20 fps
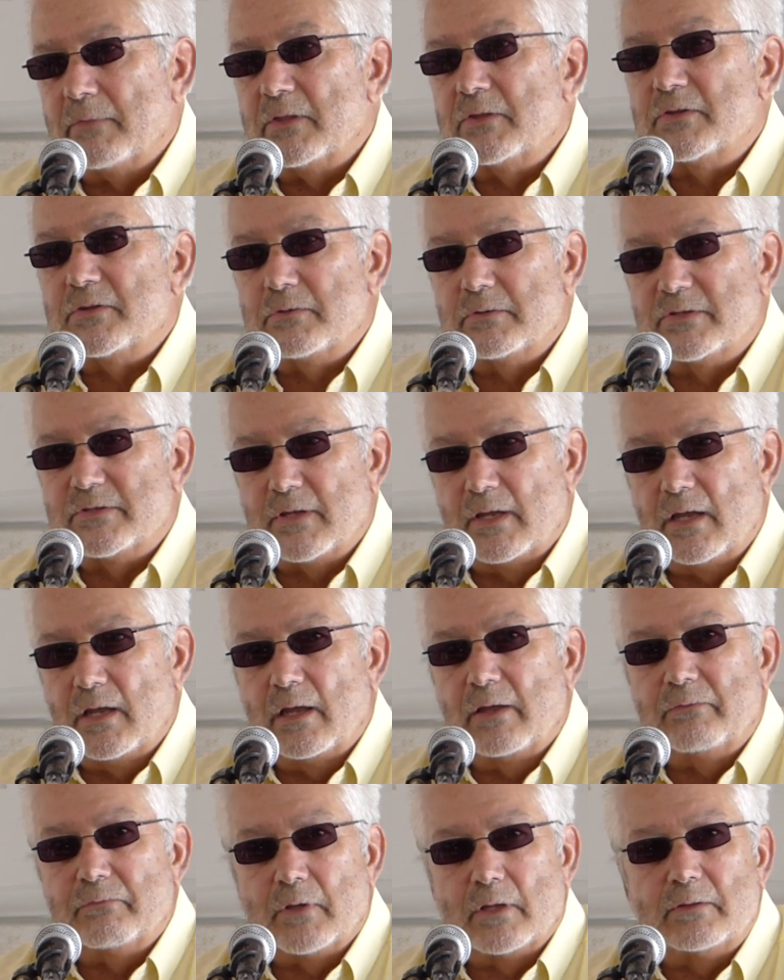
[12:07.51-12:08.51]

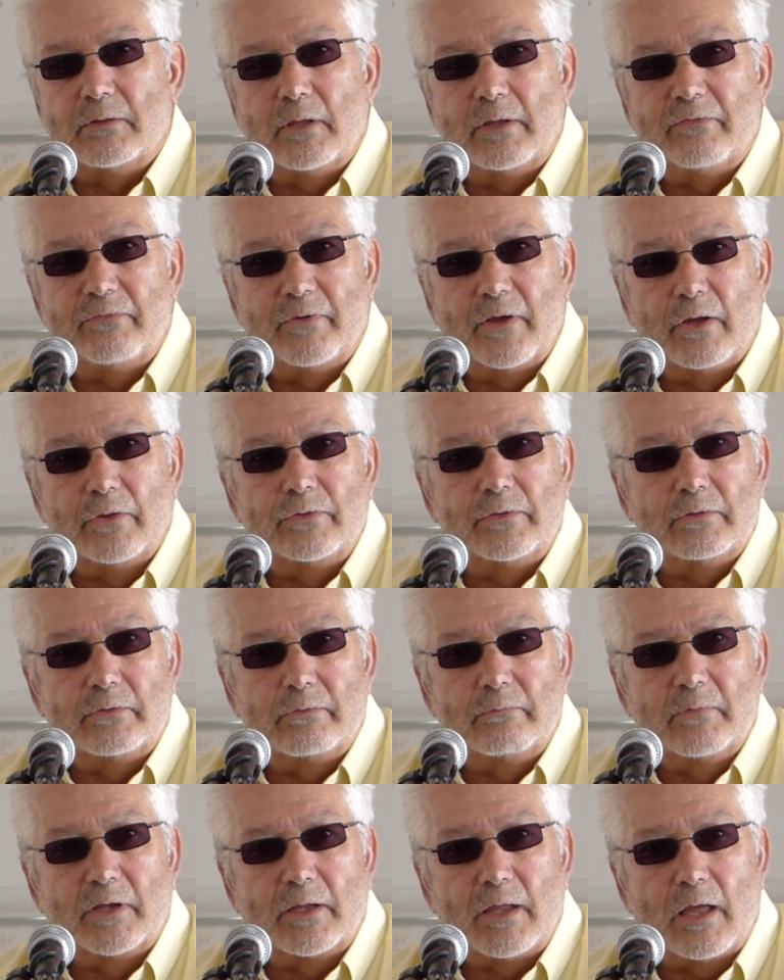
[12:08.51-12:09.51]
saying that they felt
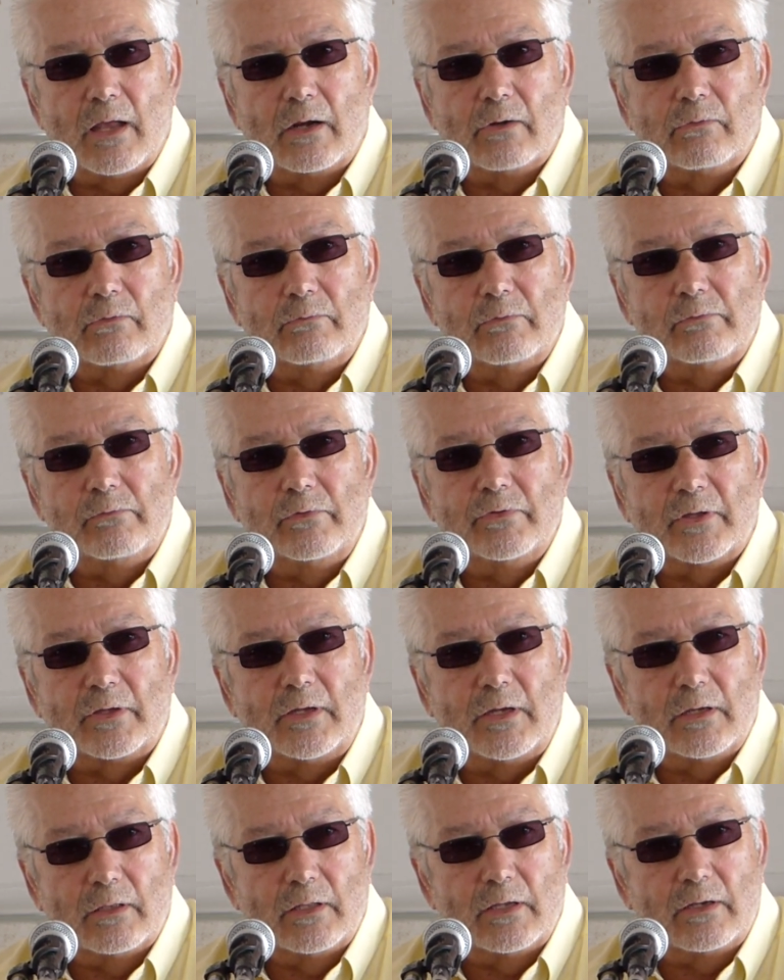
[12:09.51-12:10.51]
the mechanical removal, the
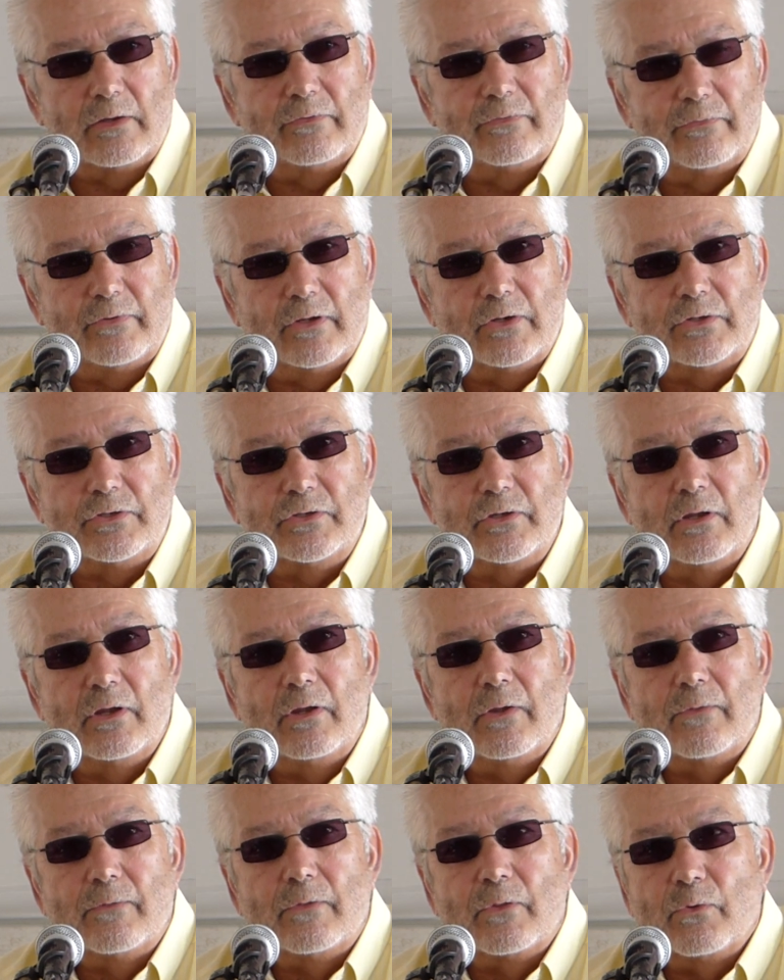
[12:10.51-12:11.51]
killing of fish,
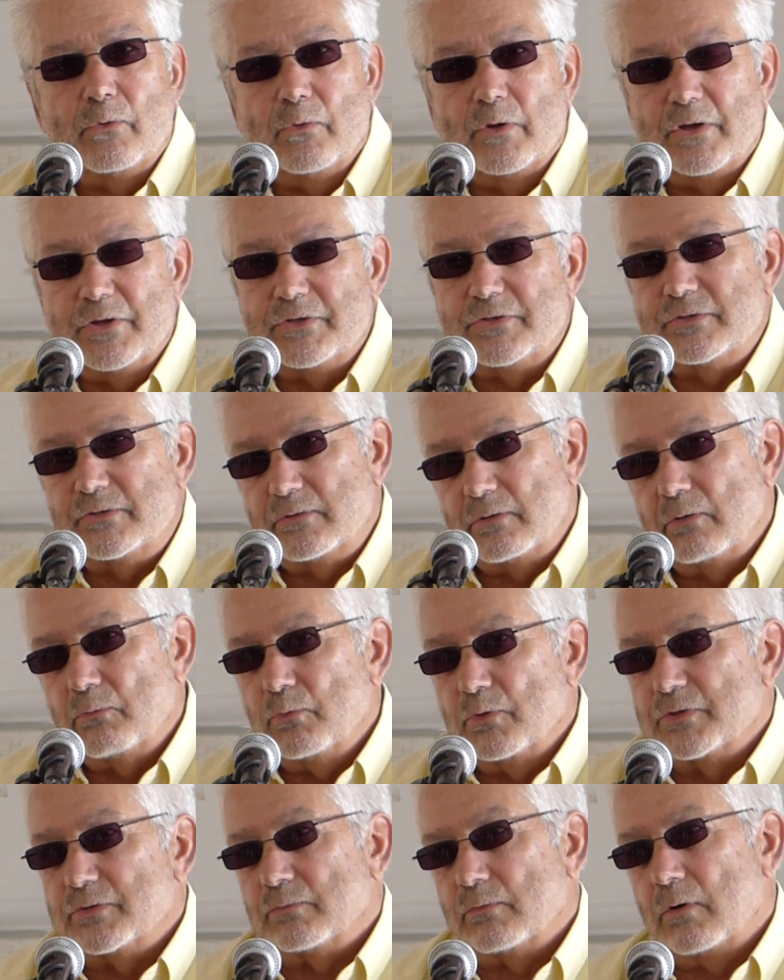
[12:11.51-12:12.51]

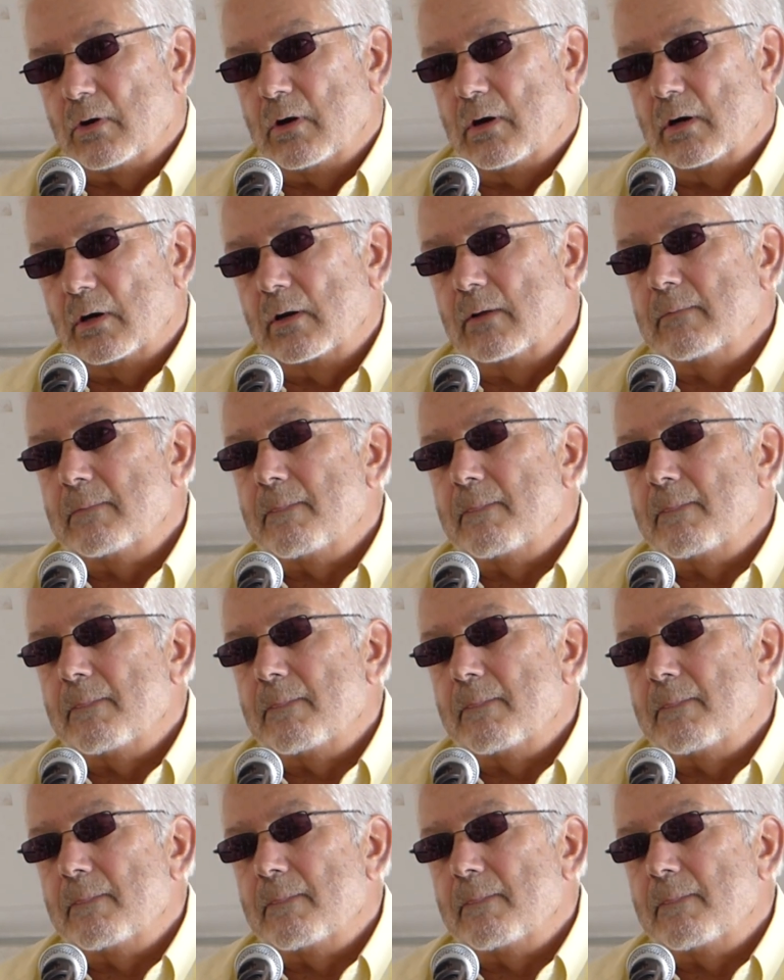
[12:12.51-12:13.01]
was wrong.